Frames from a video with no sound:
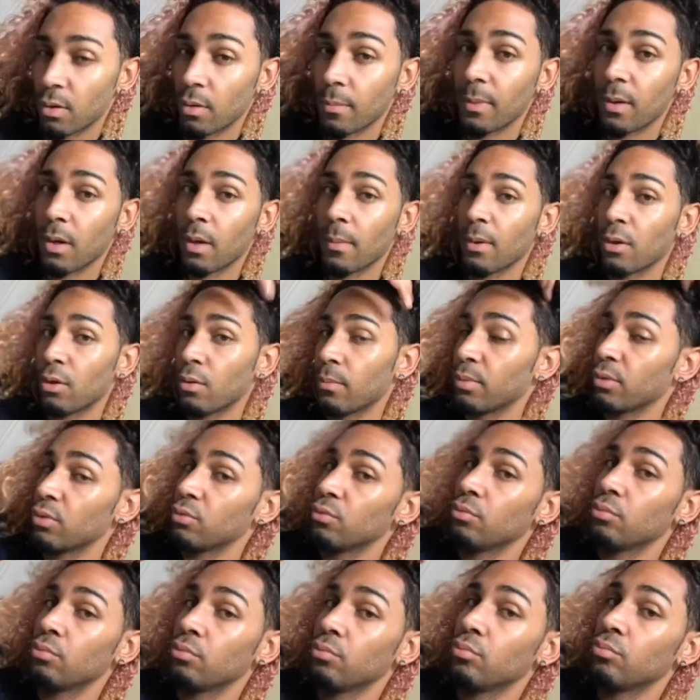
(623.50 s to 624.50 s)
Oh my
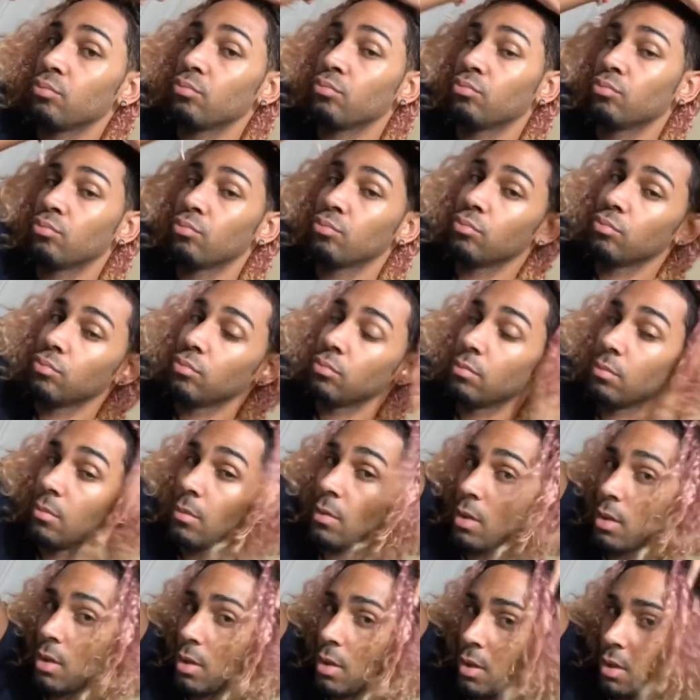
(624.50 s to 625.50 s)
goodness, I just love
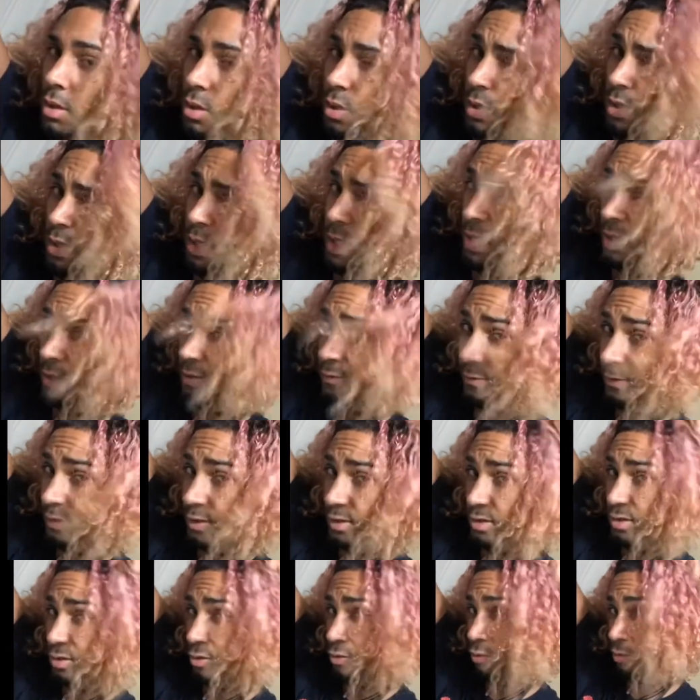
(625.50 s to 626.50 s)
it.
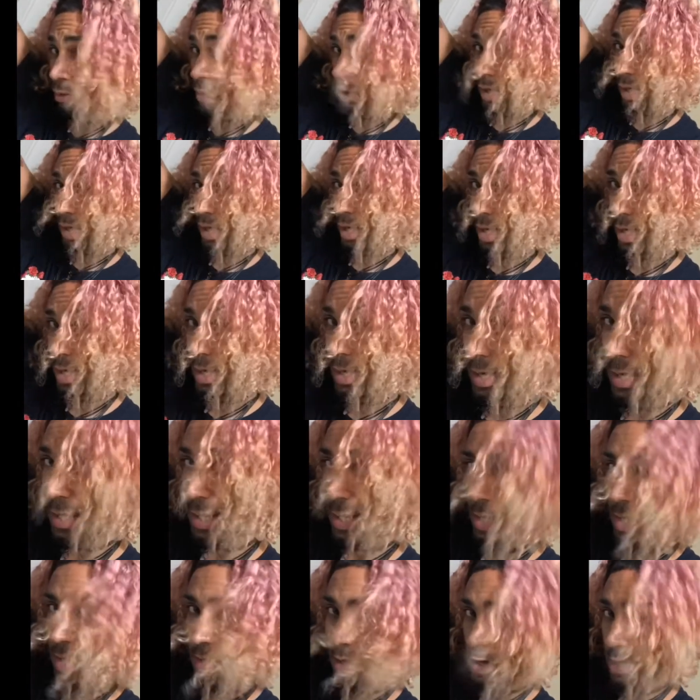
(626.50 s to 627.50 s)
Look at it. And my hair is
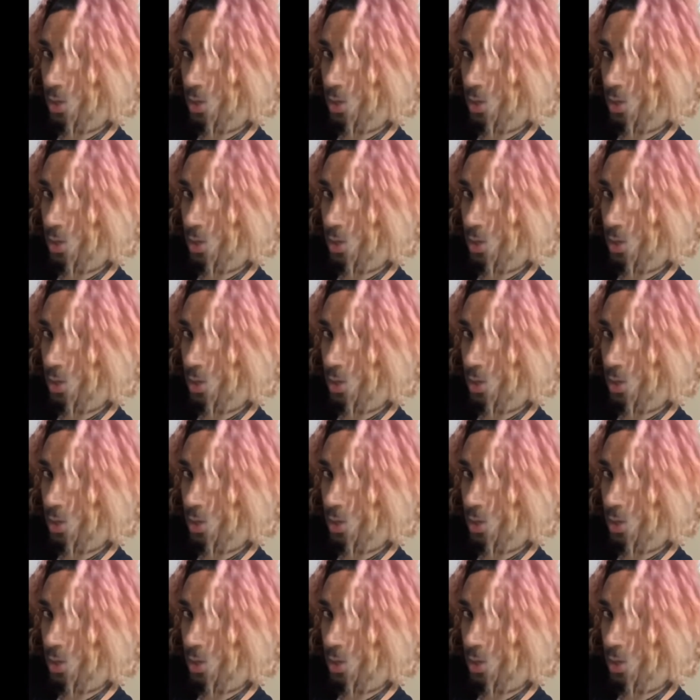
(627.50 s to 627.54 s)
still